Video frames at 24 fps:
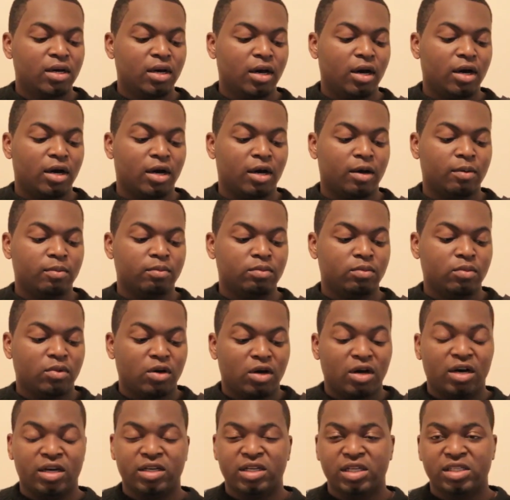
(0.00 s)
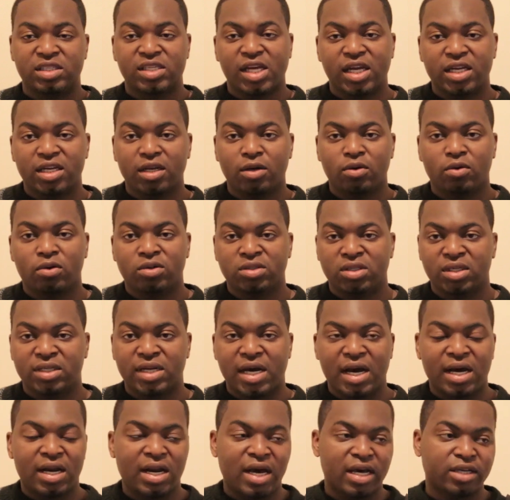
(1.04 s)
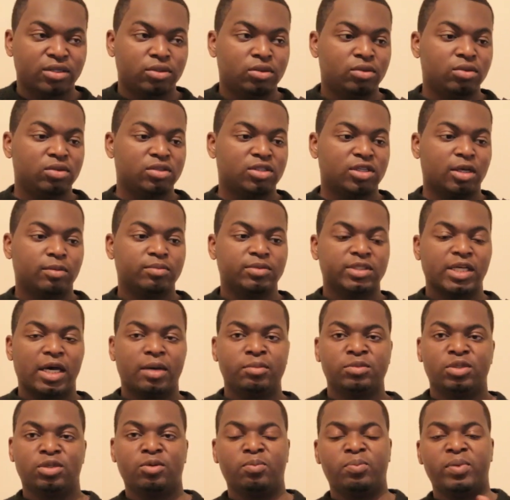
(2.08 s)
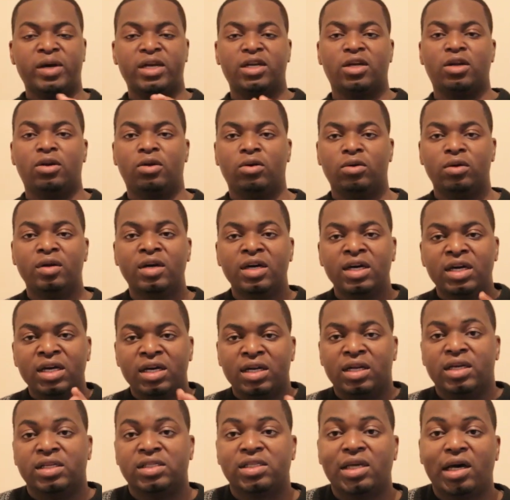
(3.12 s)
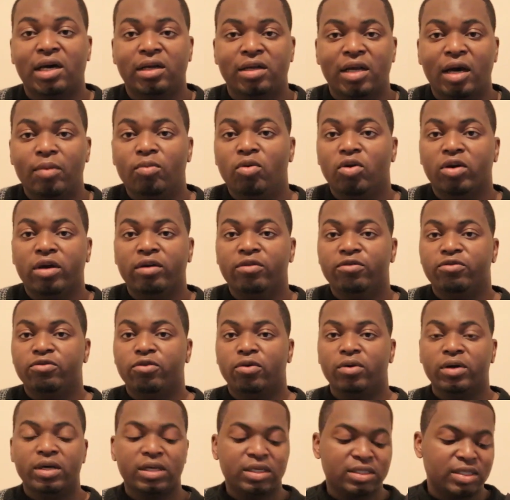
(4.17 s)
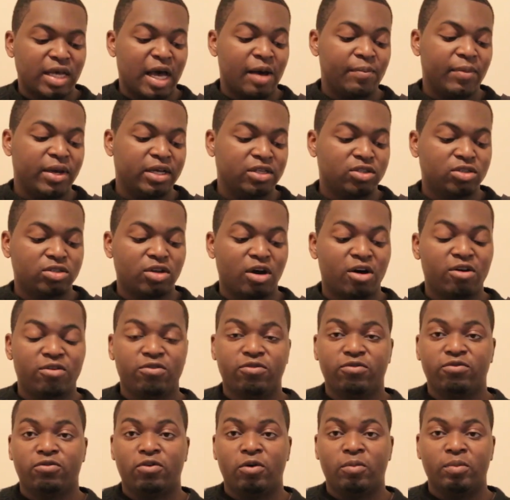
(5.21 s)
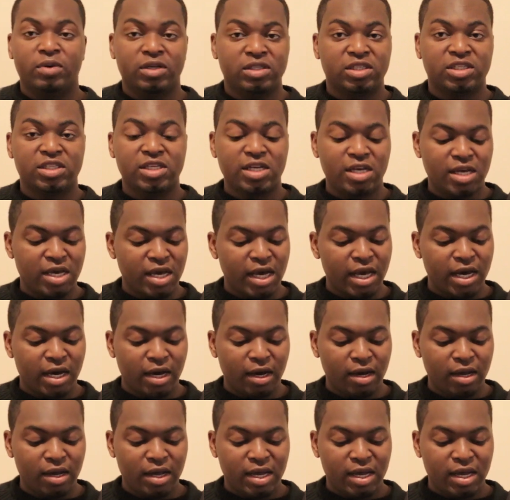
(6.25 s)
a descending order that I like to do sometimes, depending on the sound I'm looking for, is I may start from a C here,